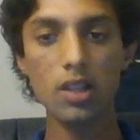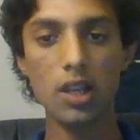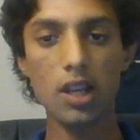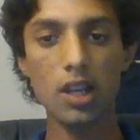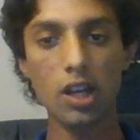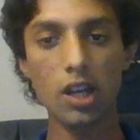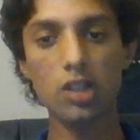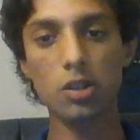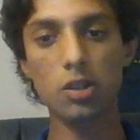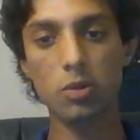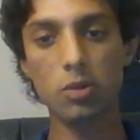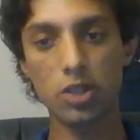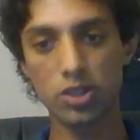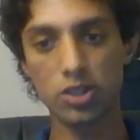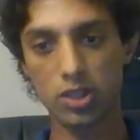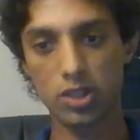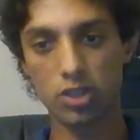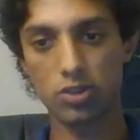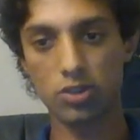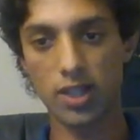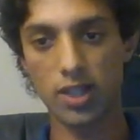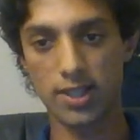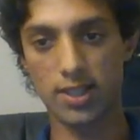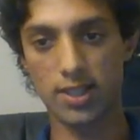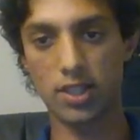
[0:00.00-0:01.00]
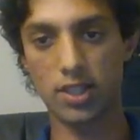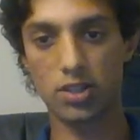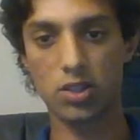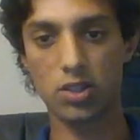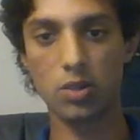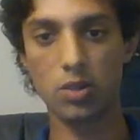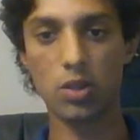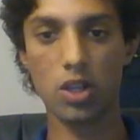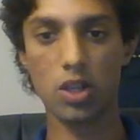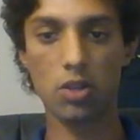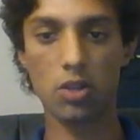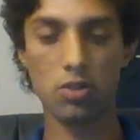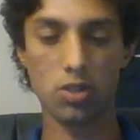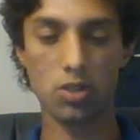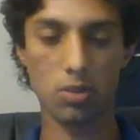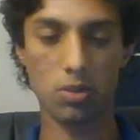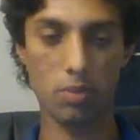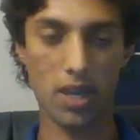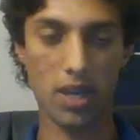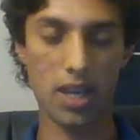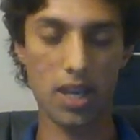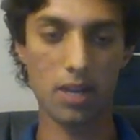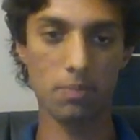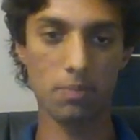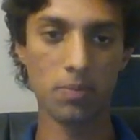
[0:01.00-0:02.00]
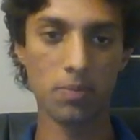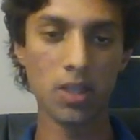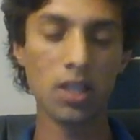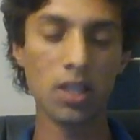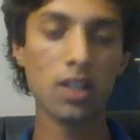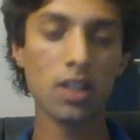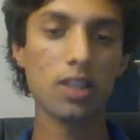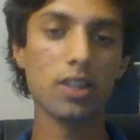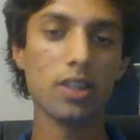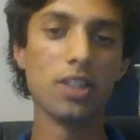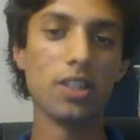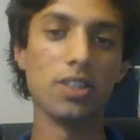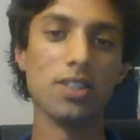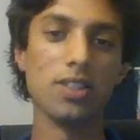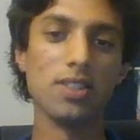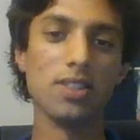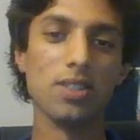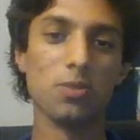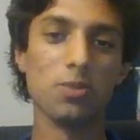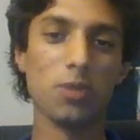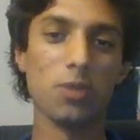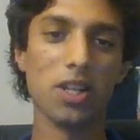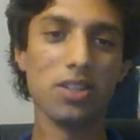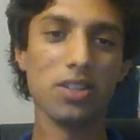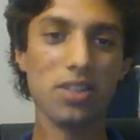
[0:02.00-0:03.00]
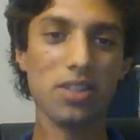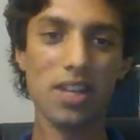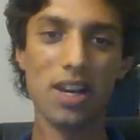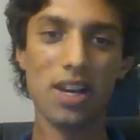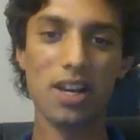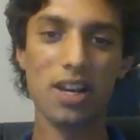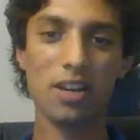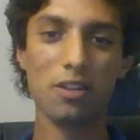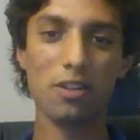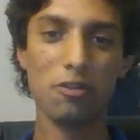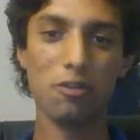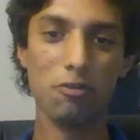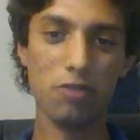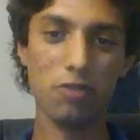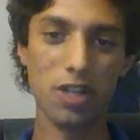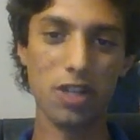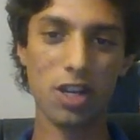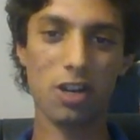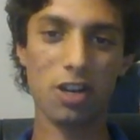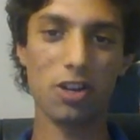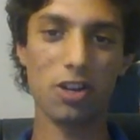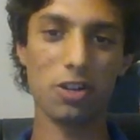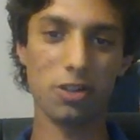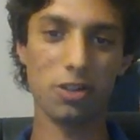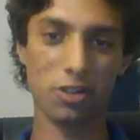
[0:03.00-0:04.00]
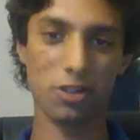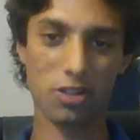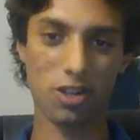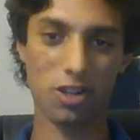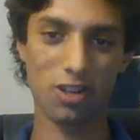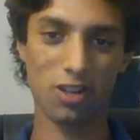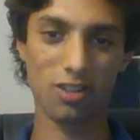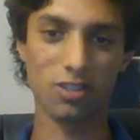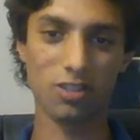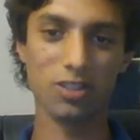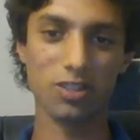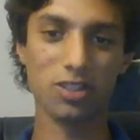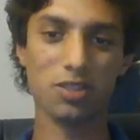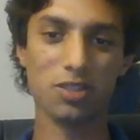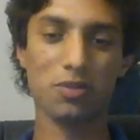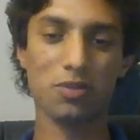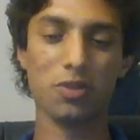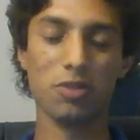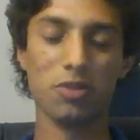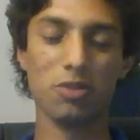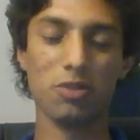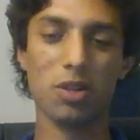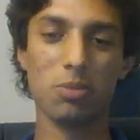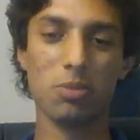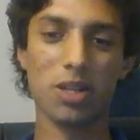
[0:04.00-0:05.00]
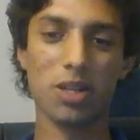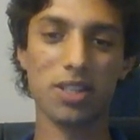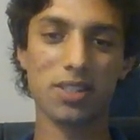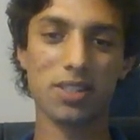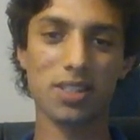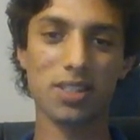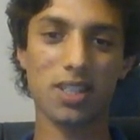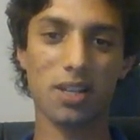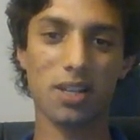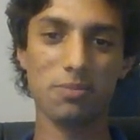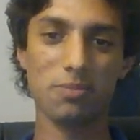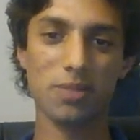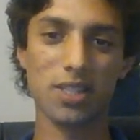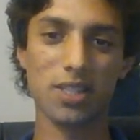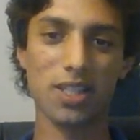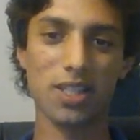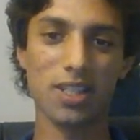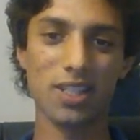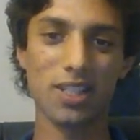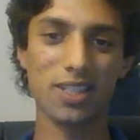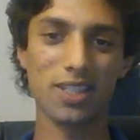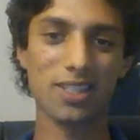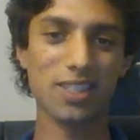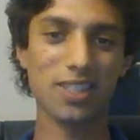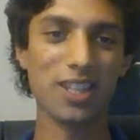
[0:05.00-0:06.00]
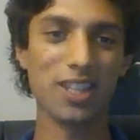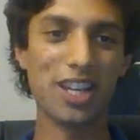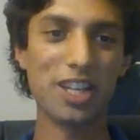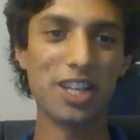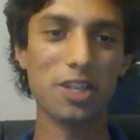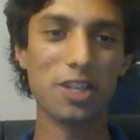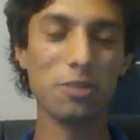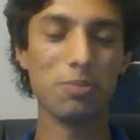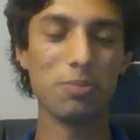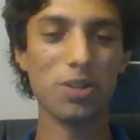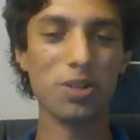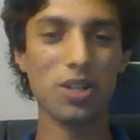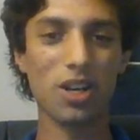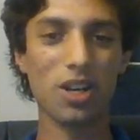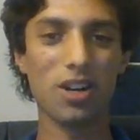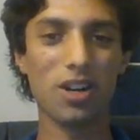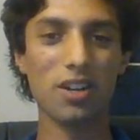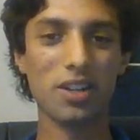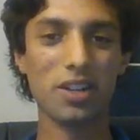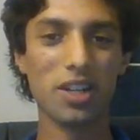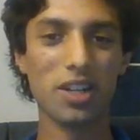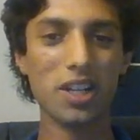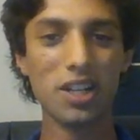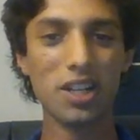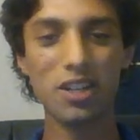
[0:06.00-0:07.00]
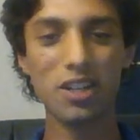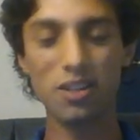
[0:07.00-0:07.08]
In other words, it translates to a known domain. This is where the VR goggles for robots comes in. It's like you put on